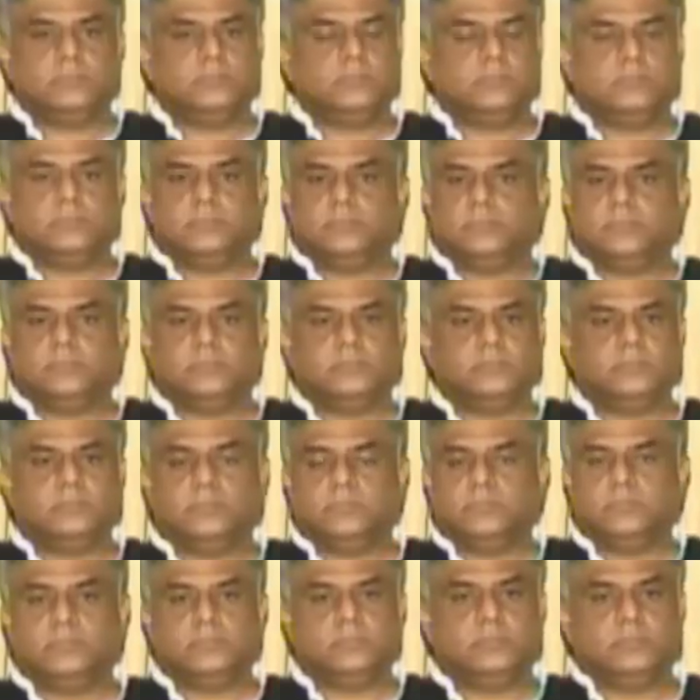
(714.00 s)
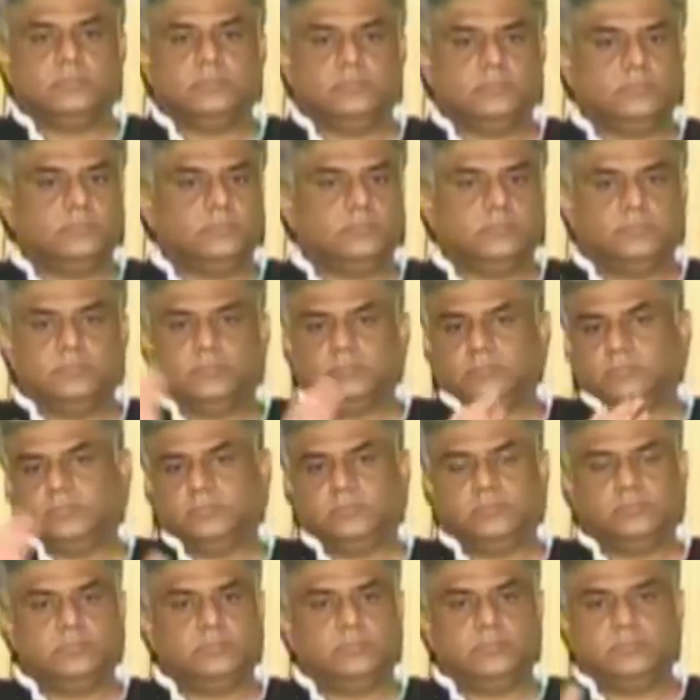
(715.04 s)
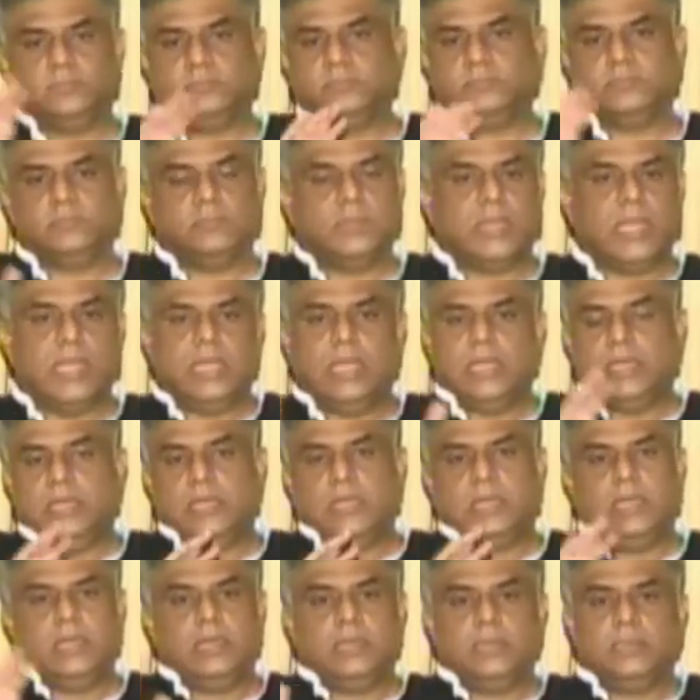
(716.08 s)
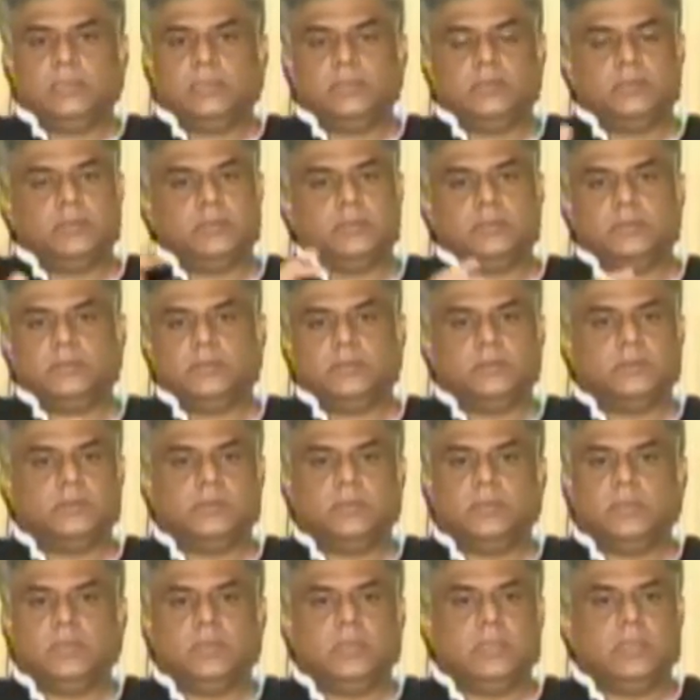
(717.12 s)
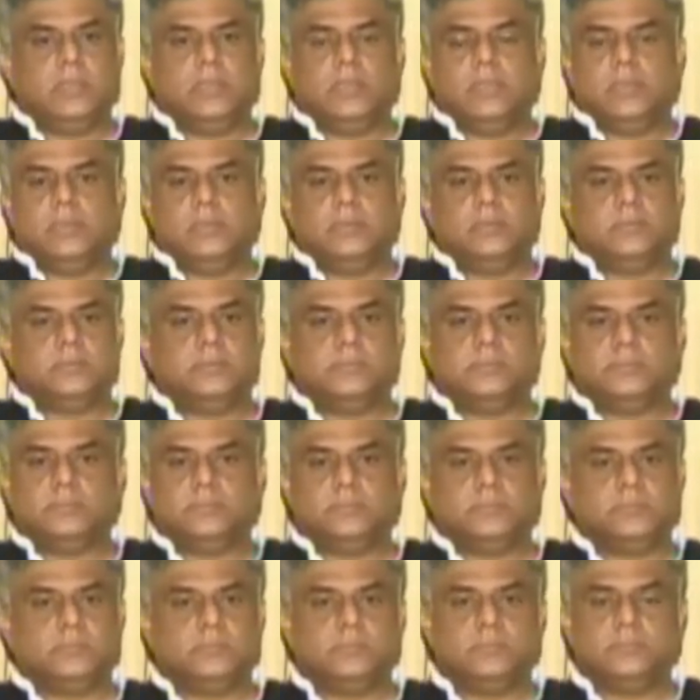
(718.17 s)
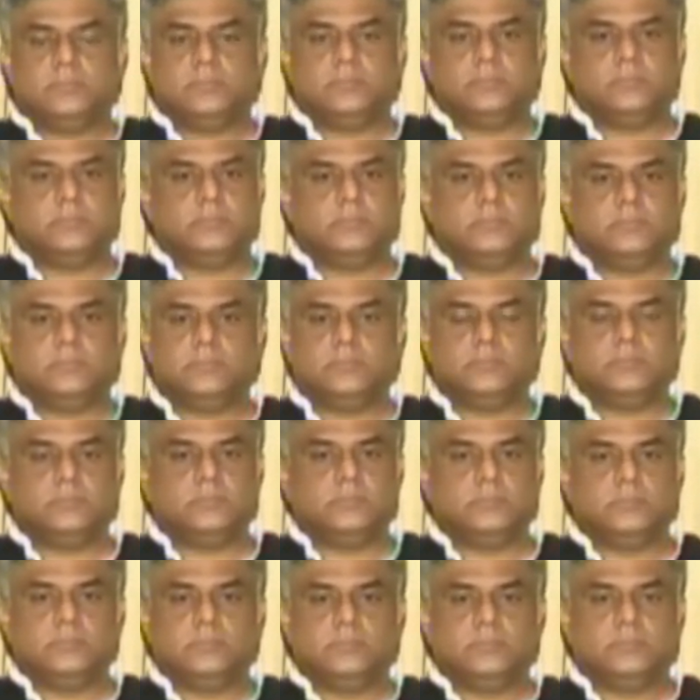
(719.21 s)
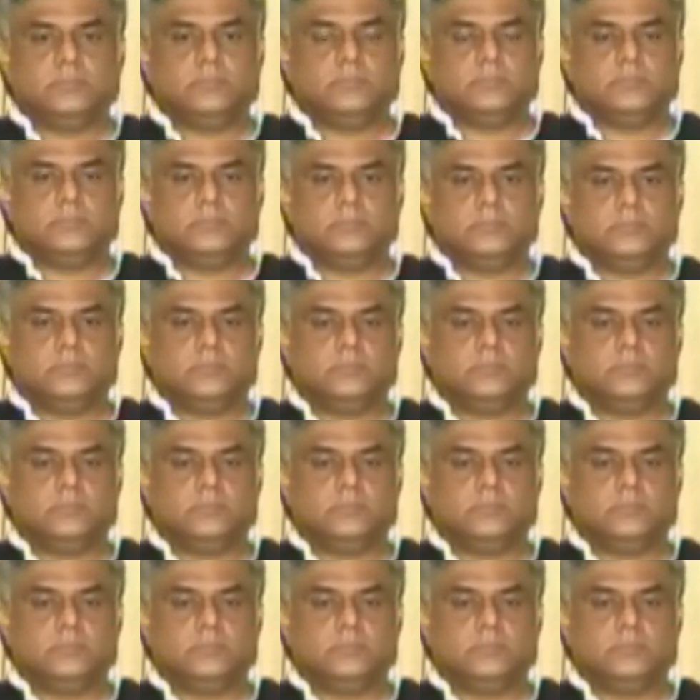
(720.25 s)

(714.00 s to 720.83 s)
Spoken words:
[no speech]